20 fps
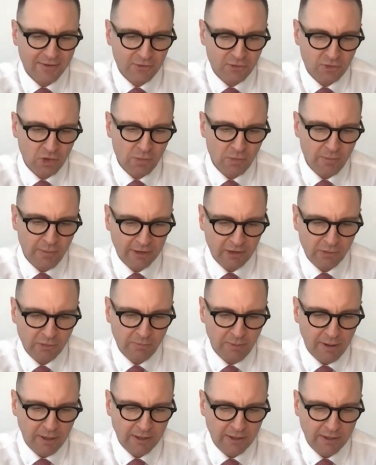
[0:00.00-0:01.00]
too much,
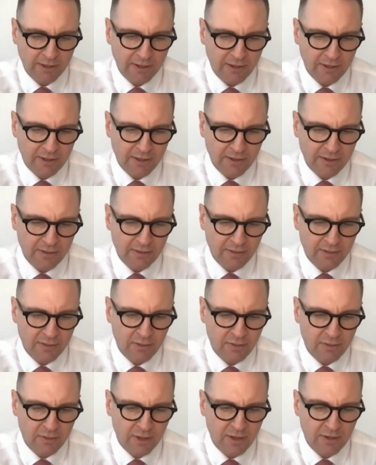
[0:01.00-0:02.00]
but
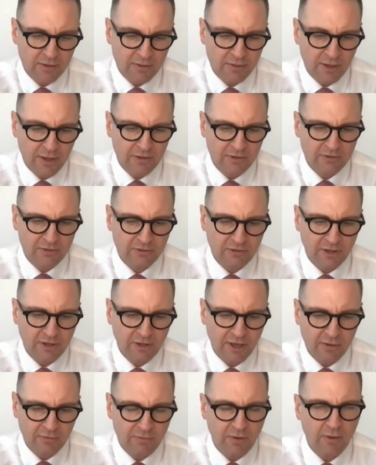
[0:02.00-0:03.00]
these
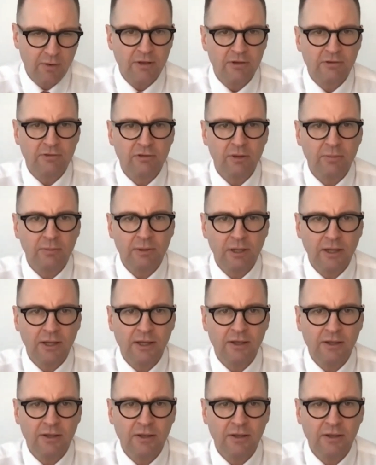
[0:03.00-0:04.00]
sound very
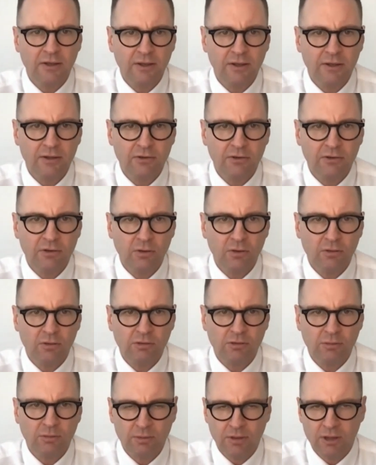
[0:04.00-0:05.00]
similar to
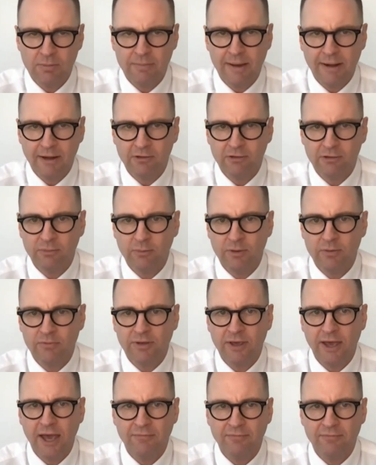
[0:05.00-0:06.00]
some of the matters we've
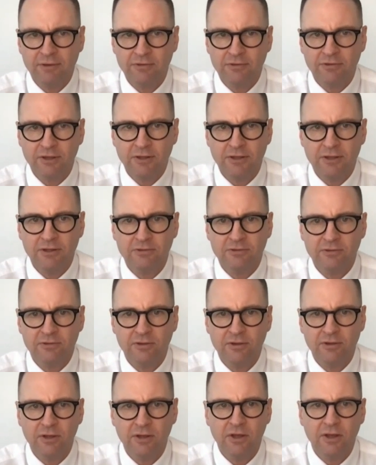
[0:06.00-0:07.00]
canvassed in
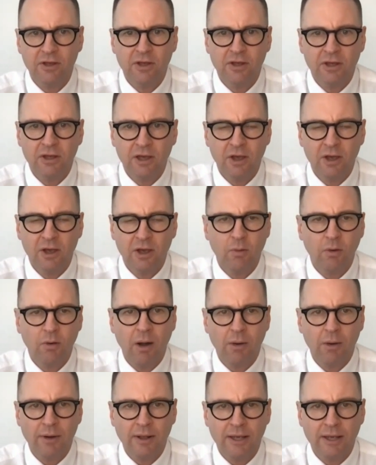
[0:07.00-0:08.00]
this
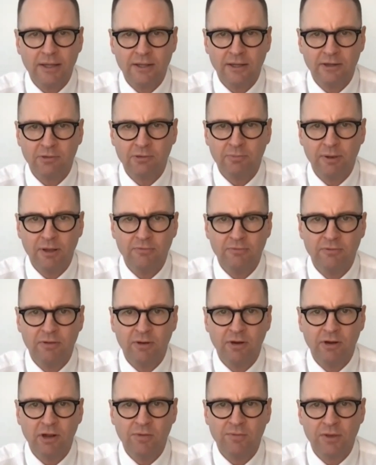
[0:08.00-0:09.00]
inquiry, in that it's been
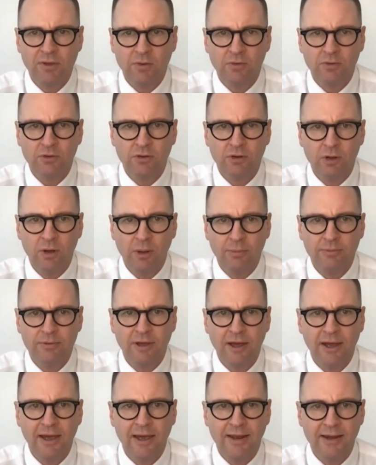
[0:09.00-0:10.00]
very difficult to
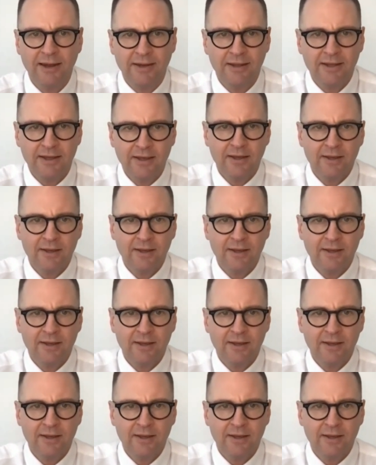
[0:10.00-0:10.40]
obtain